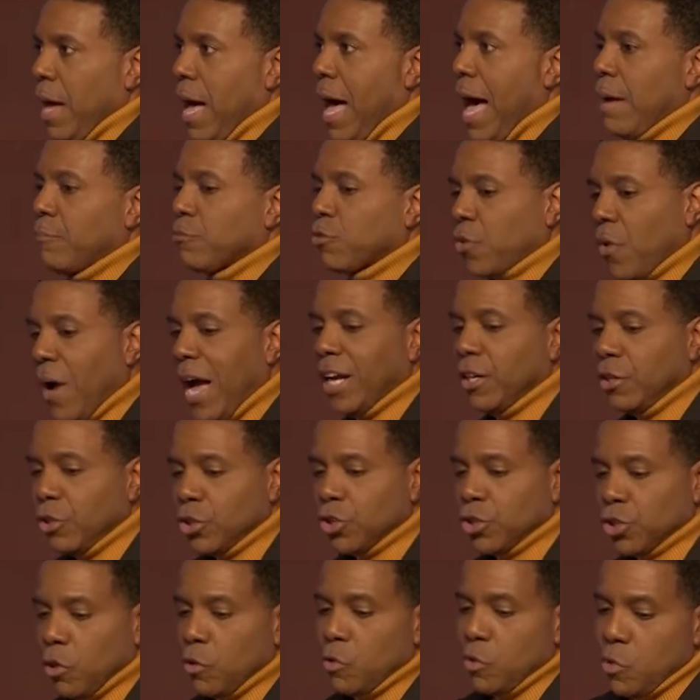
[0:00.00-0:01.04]
I'm trying to
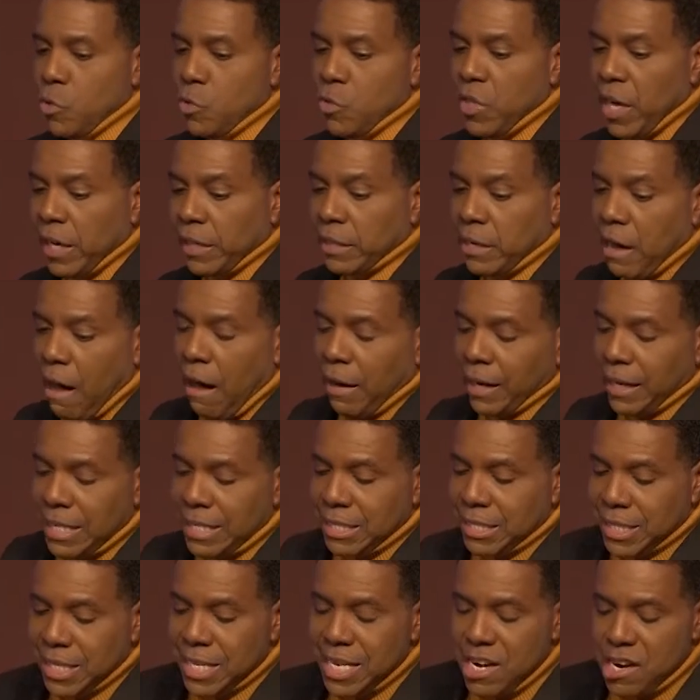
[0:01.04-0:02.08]
show you that God
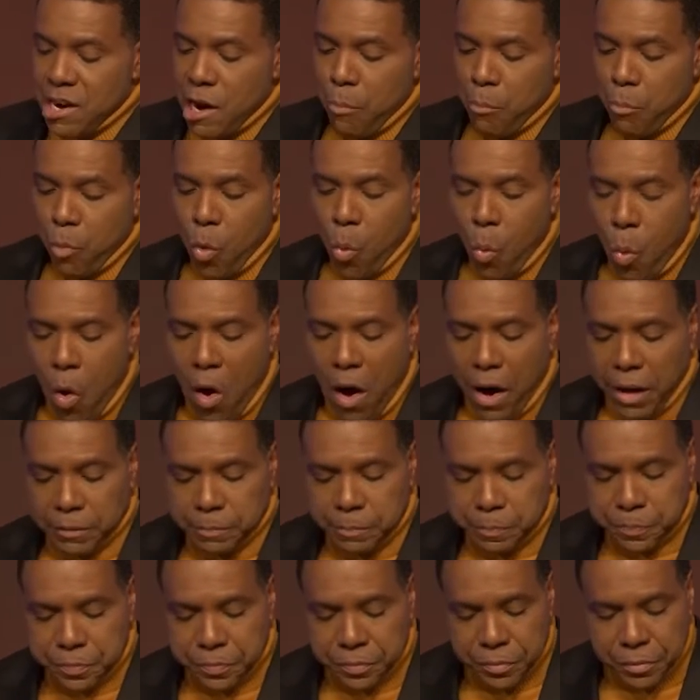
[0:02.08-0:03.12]
is the number one.
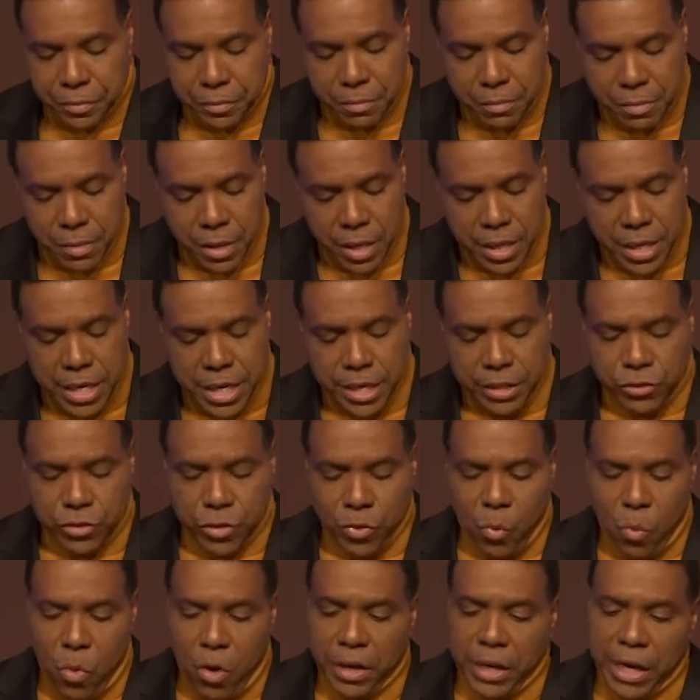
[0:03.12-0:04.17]
He is
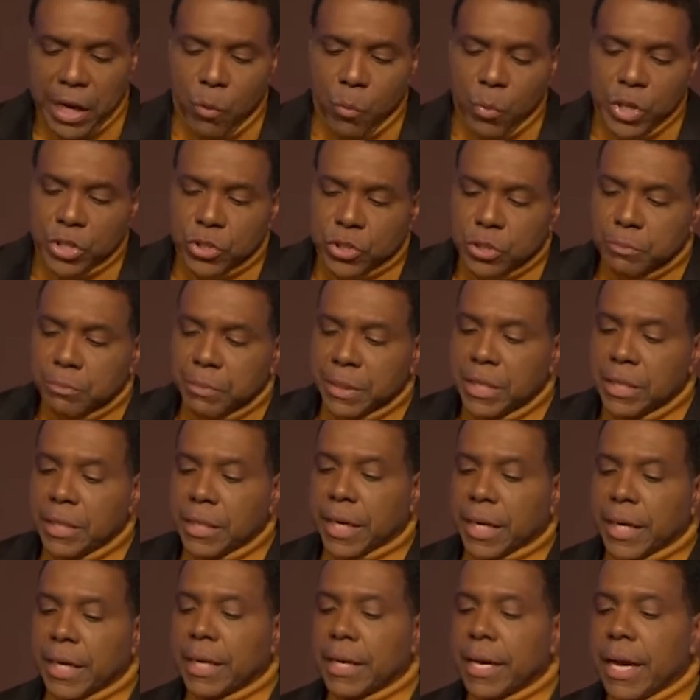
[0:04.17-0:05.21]
the one that we should be
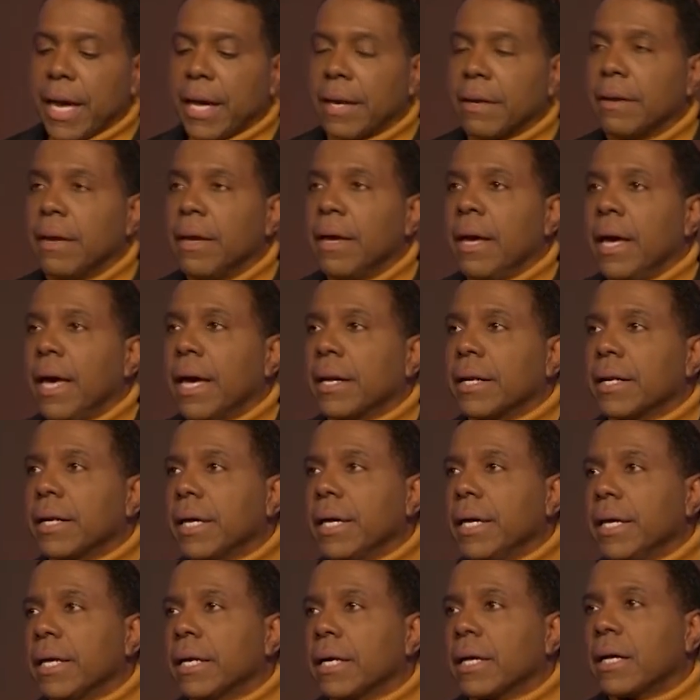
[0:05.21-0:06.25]
looking at. And
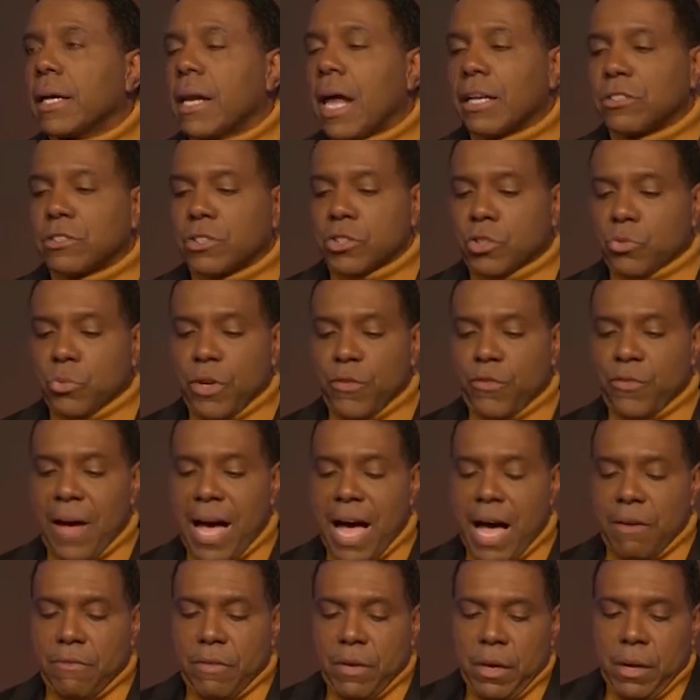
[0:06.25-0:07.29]
again, in Colossians 3,
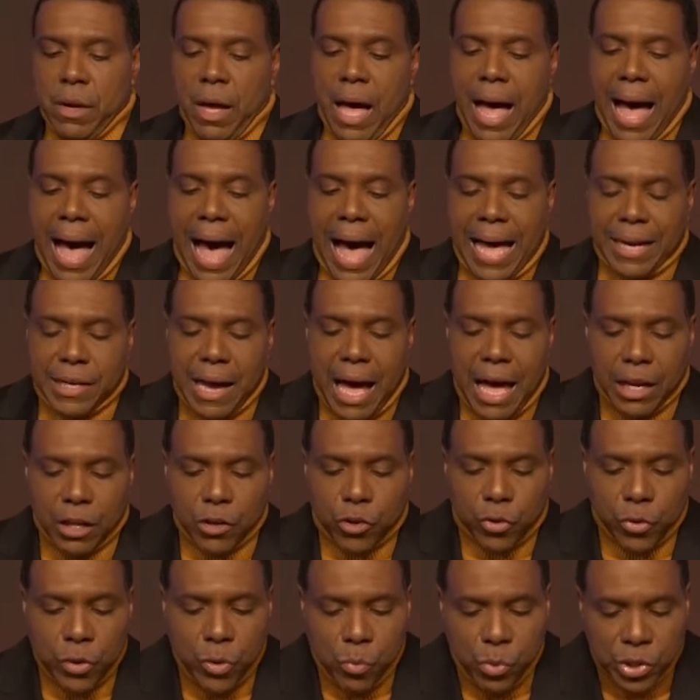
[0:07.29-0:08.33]
5,
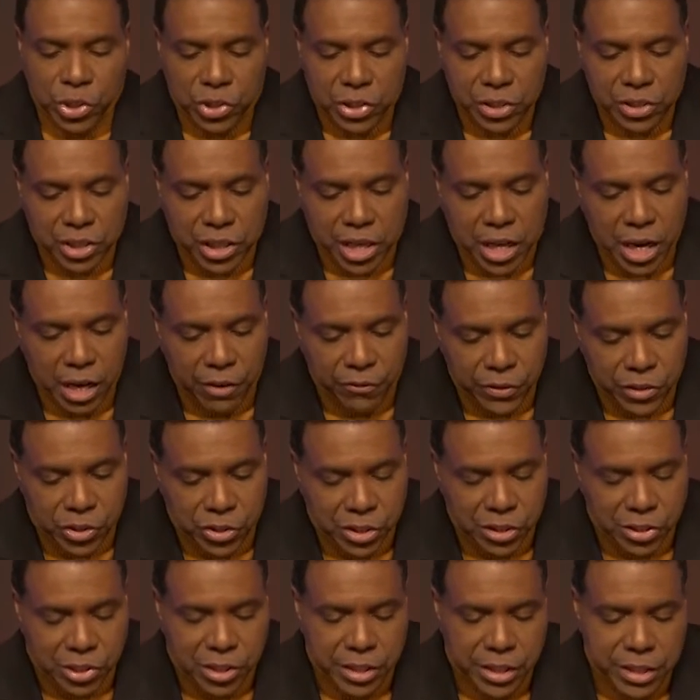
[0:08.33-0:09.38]
idolatry, which is
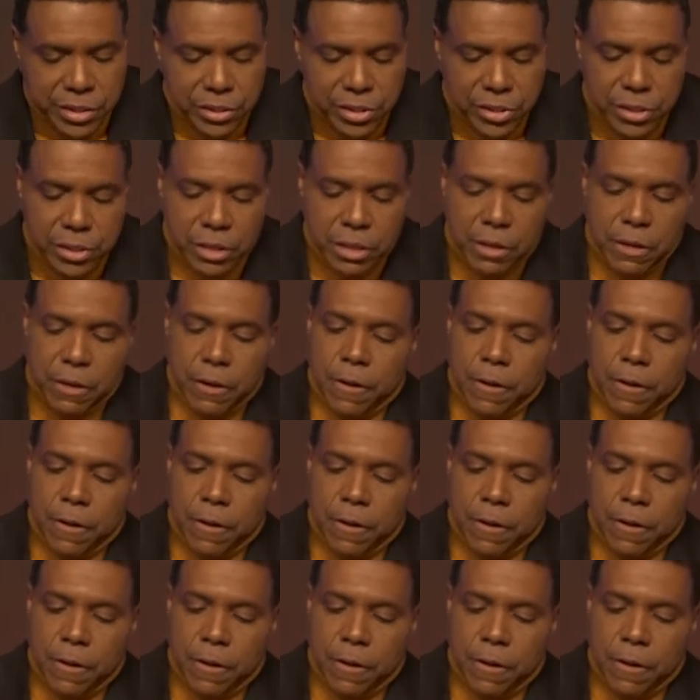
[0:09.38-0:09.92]
covetousness,